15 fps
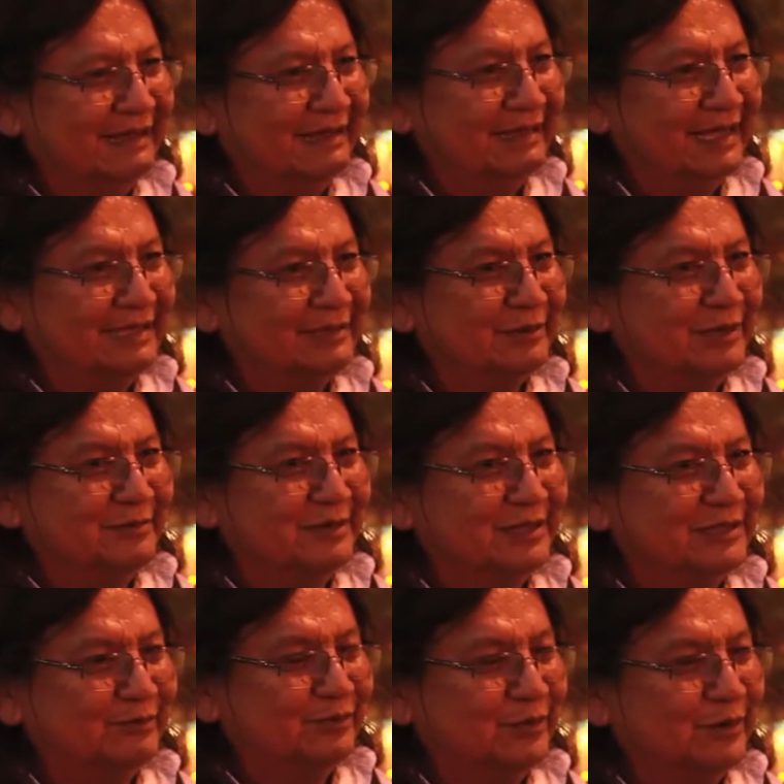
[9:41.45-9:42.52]
that's why I
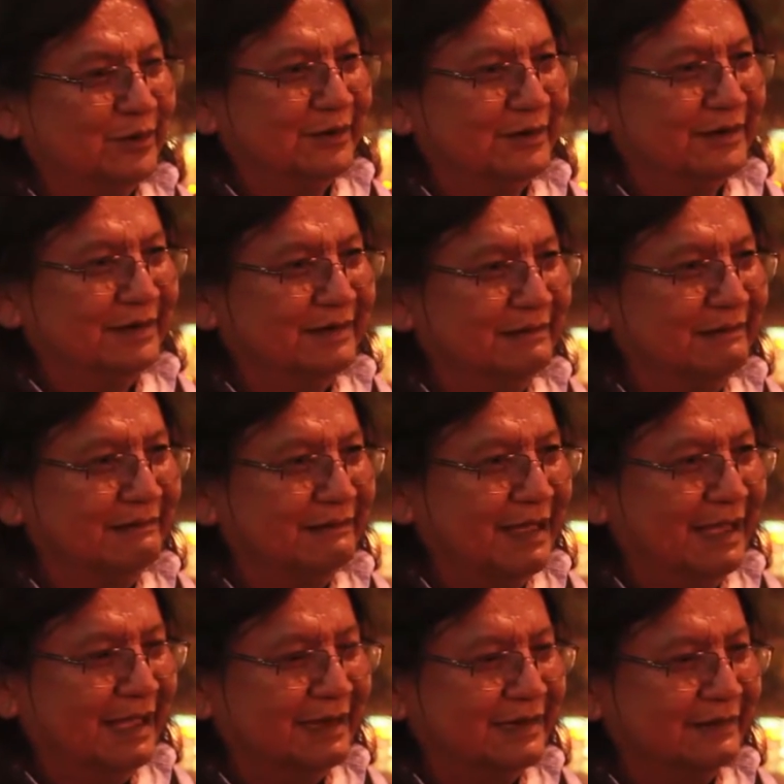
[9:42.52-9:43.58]
support young
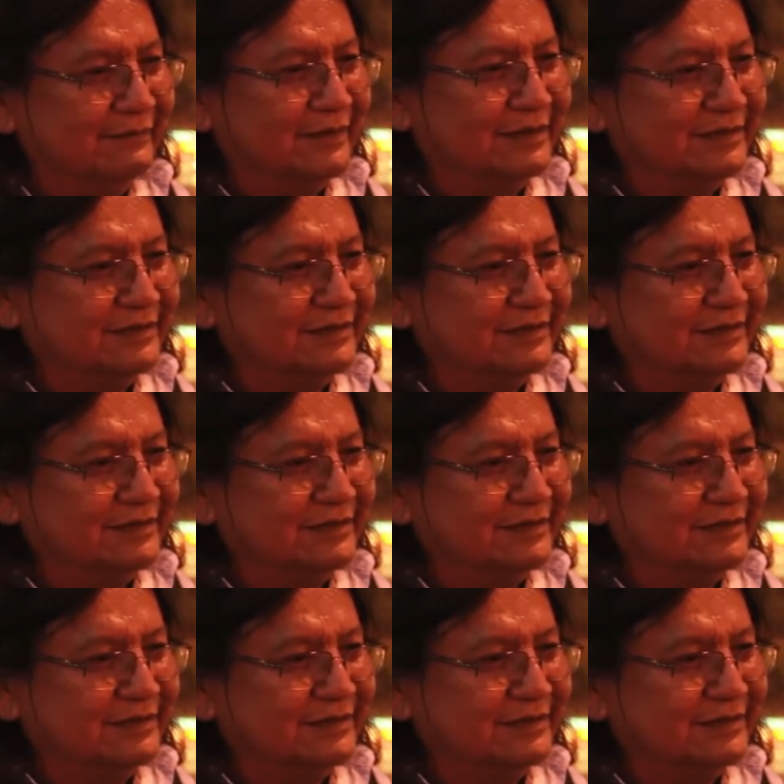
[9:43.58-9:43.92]
activists